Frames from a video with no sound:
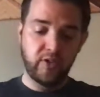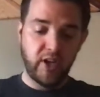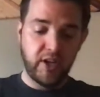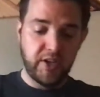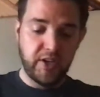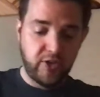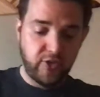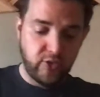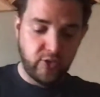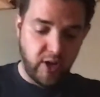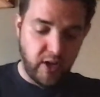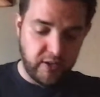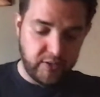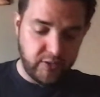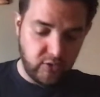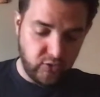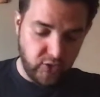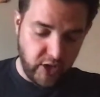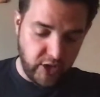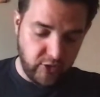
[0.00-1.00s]
initial
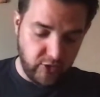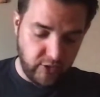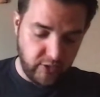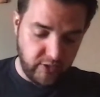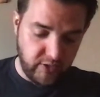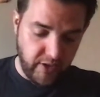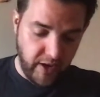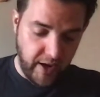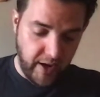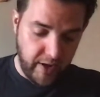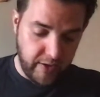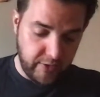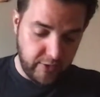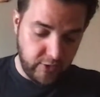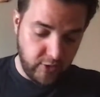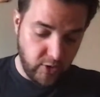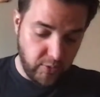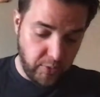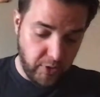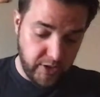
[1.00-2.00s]
concentrations at
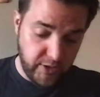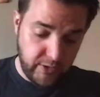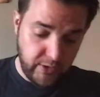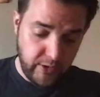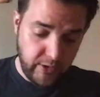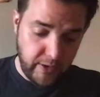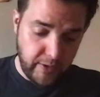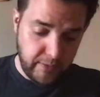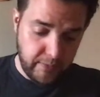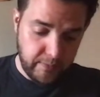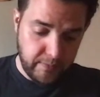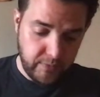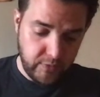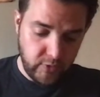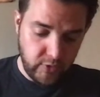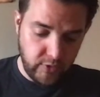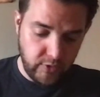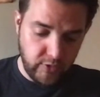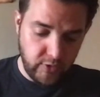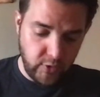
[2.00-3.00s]
0.0.
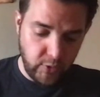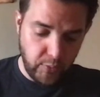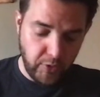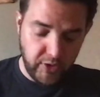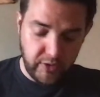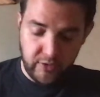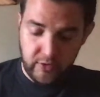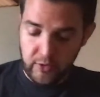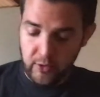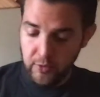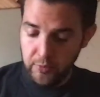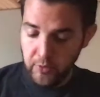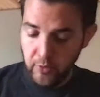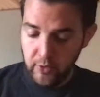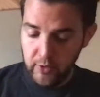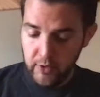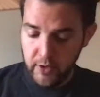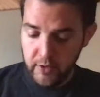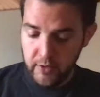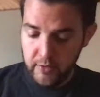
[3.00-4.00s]
So 0.0
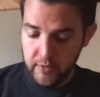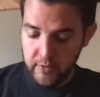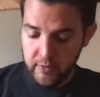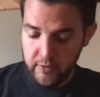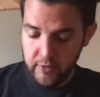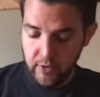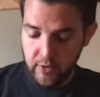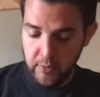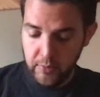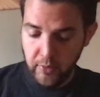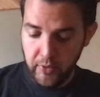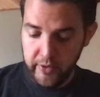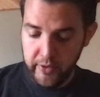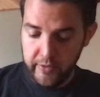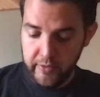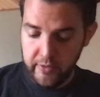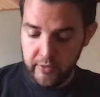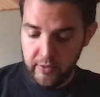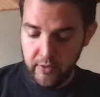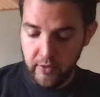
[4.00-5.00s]
molar,
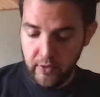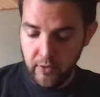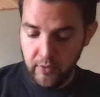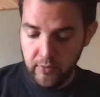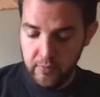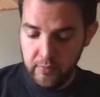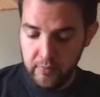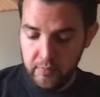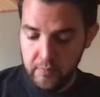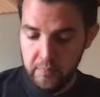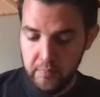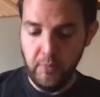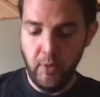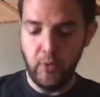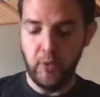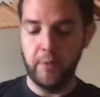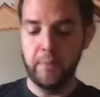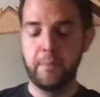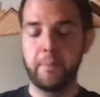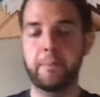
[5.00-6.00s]
0.0
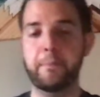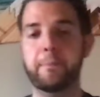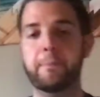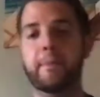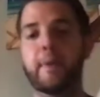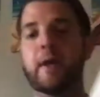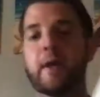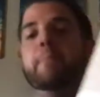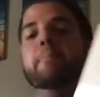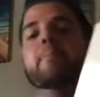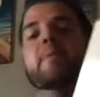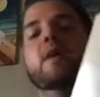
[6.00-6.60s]
molar, okay?